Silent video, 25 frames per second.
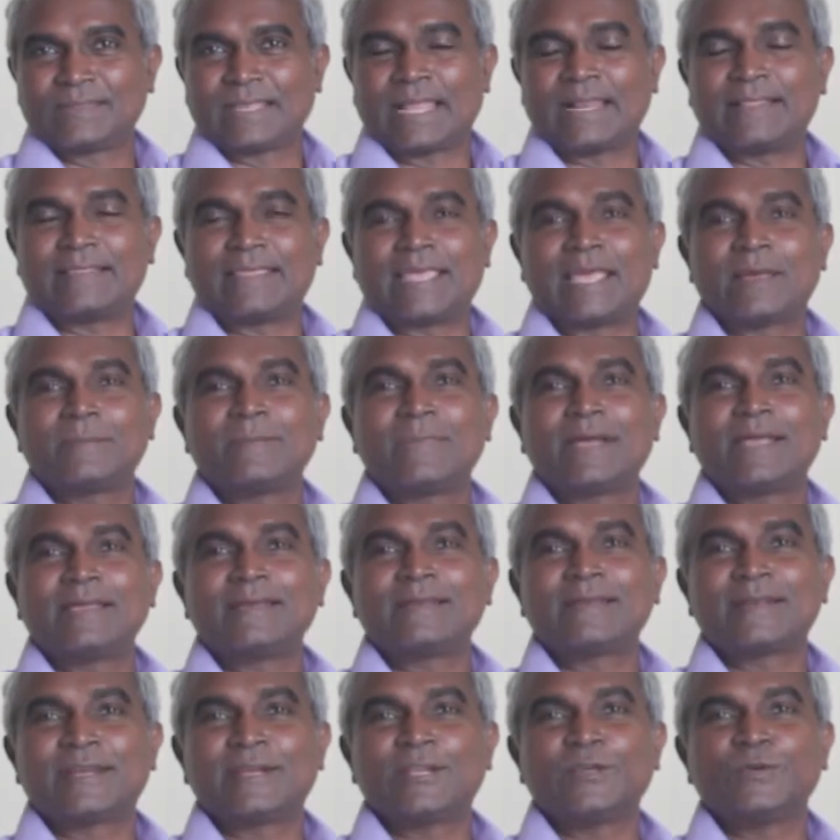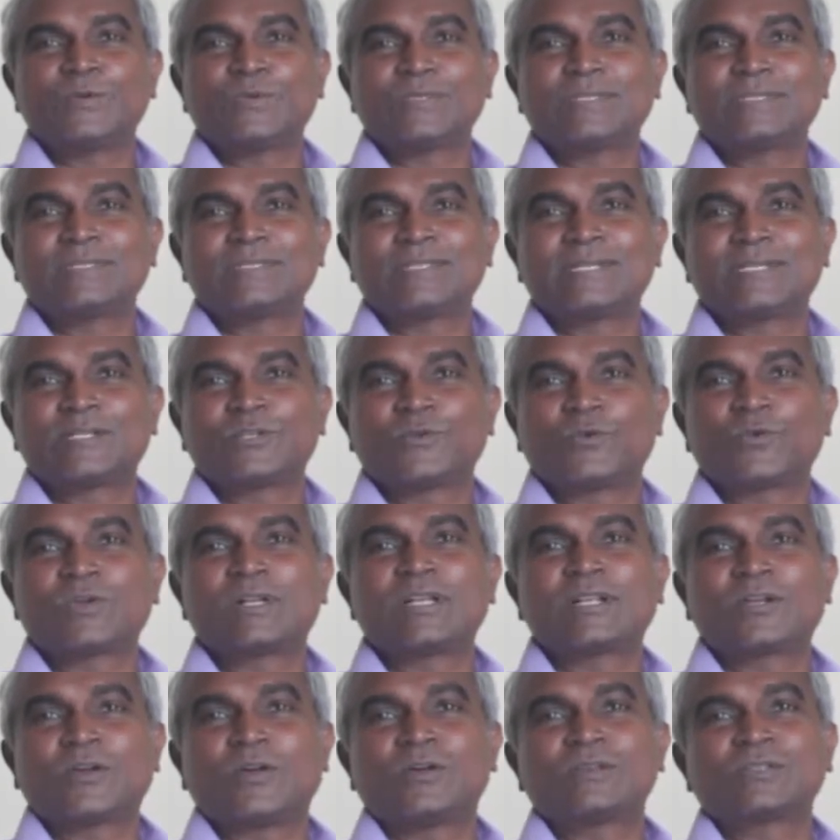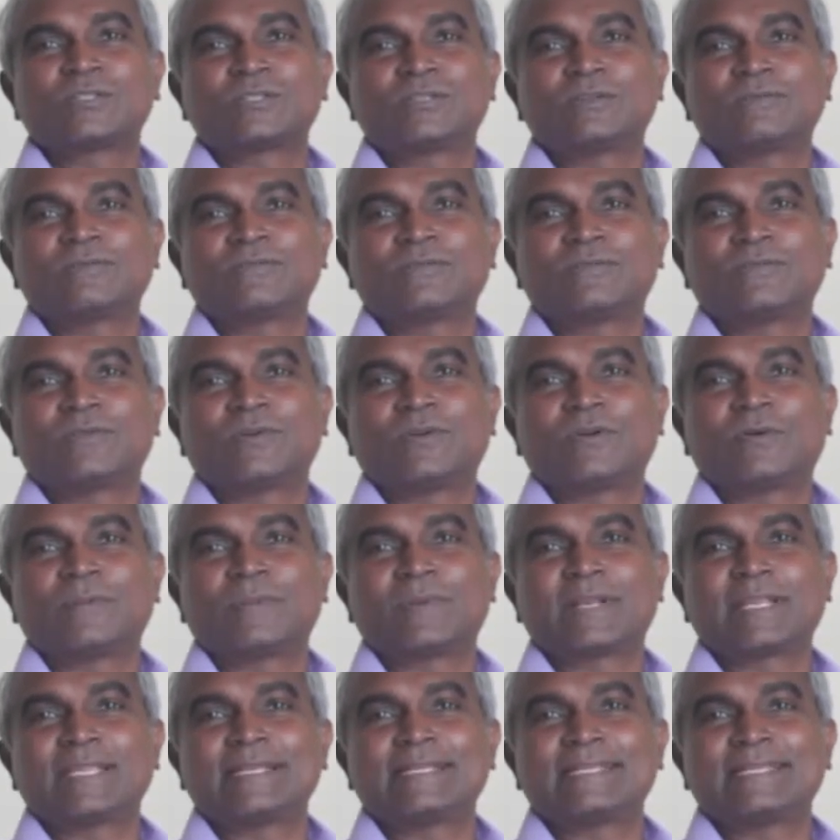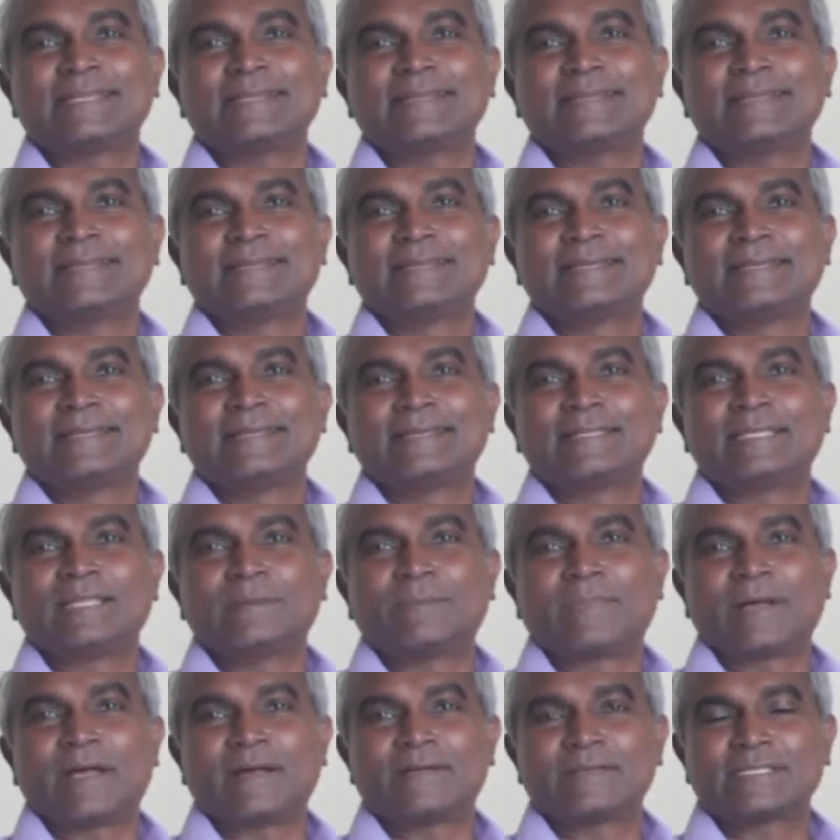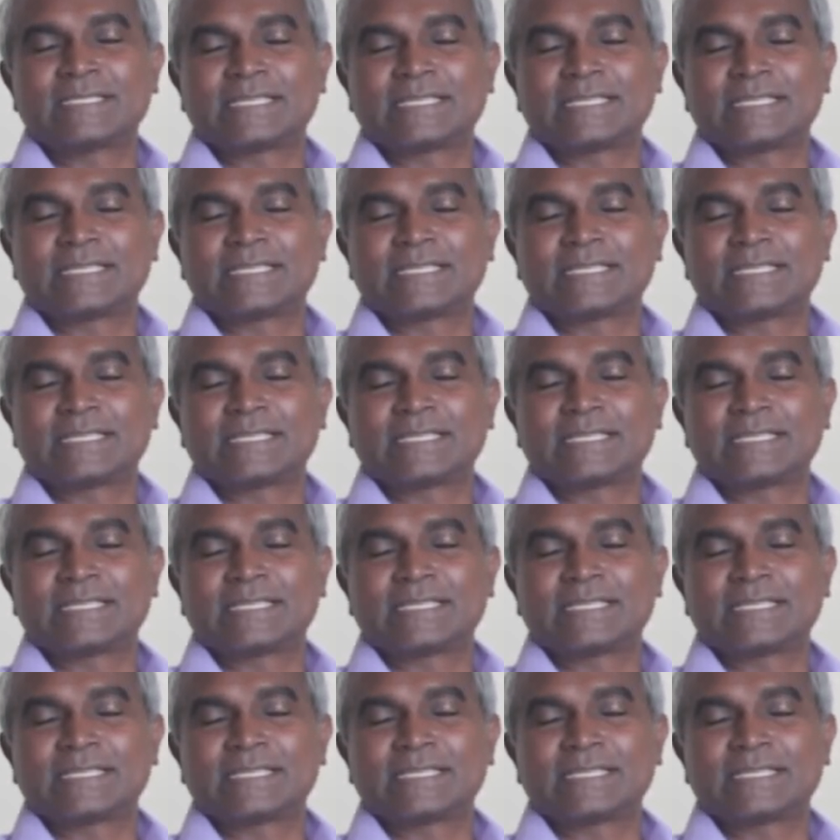and thereby reduce the total cost of operating the power